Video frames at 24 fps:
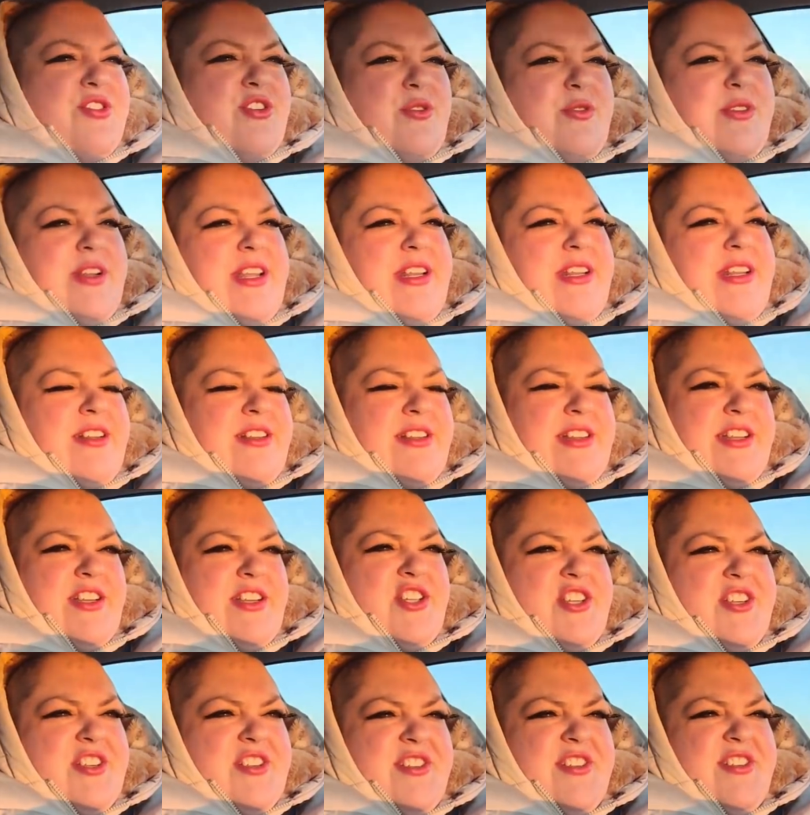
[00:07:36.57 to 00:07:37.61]
donated
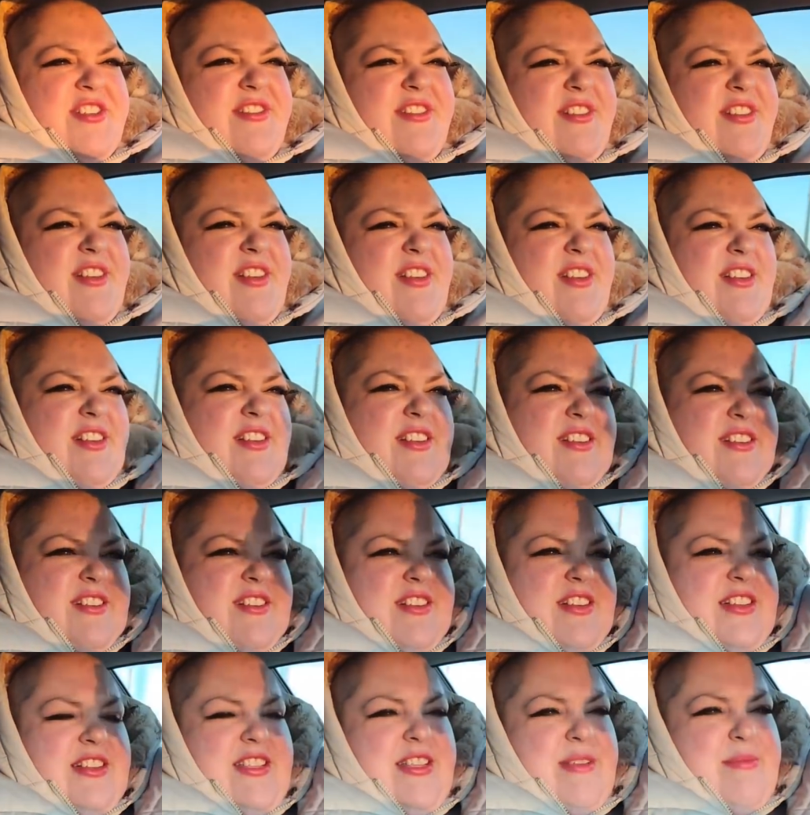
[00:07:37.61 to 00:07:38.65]
dishes.
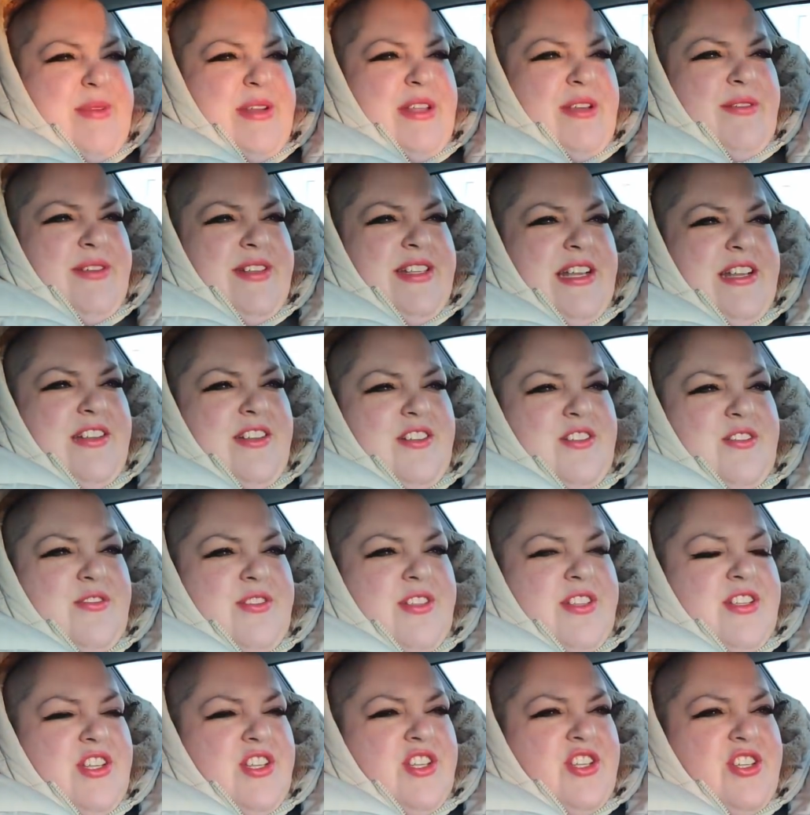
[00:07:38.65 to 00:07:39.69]
Somebody always had to do
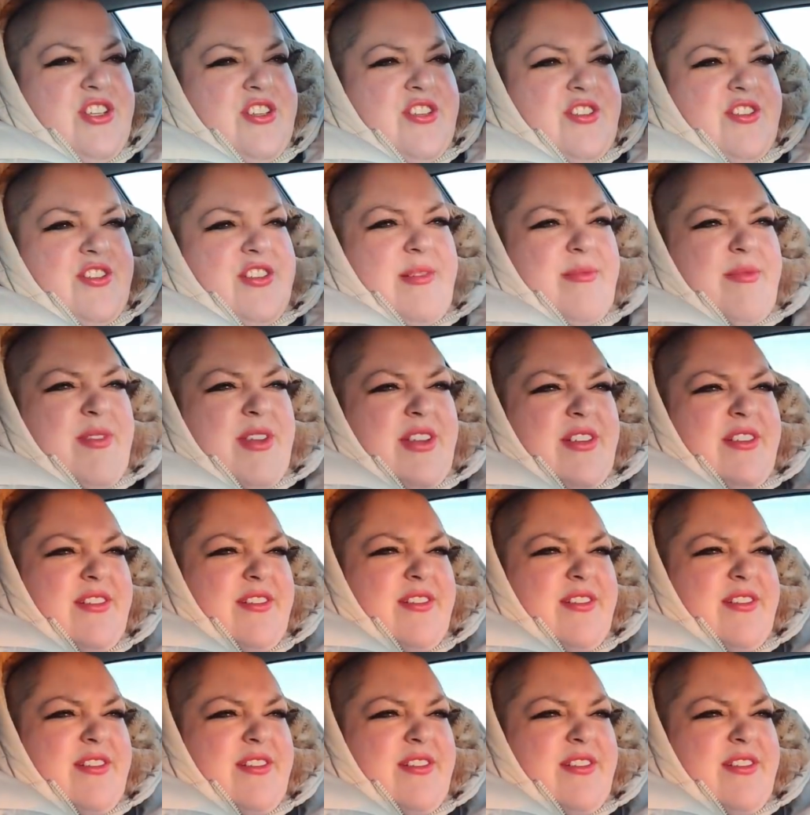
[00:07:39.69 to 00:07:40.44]
the dishes or something.